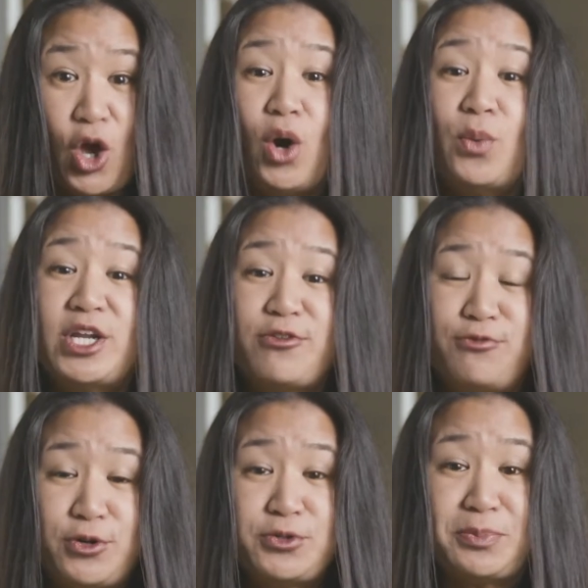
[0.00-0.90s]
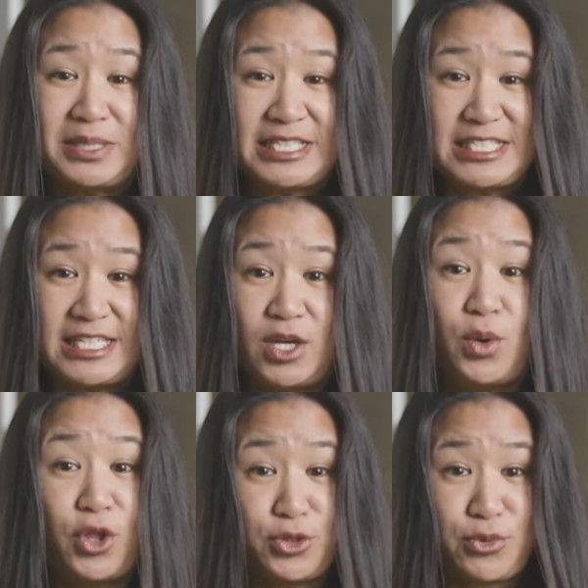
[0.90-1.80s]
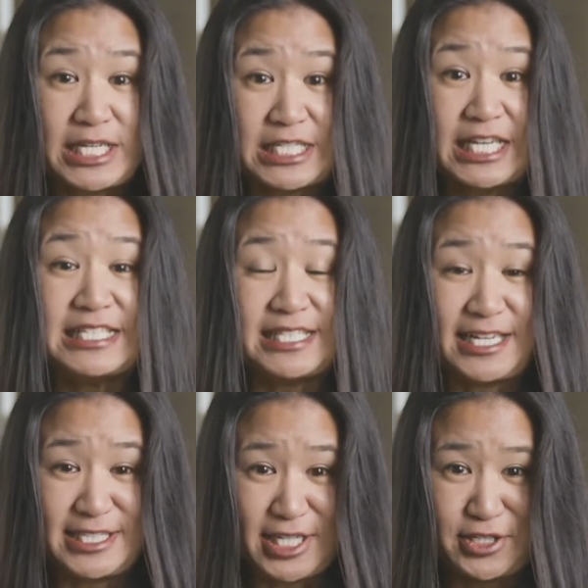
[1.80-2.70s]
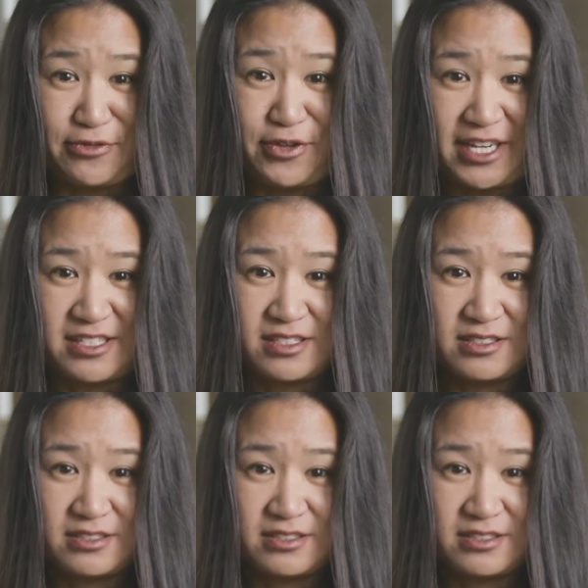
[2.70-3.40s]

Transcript: or when a vulnerability or threat is identified.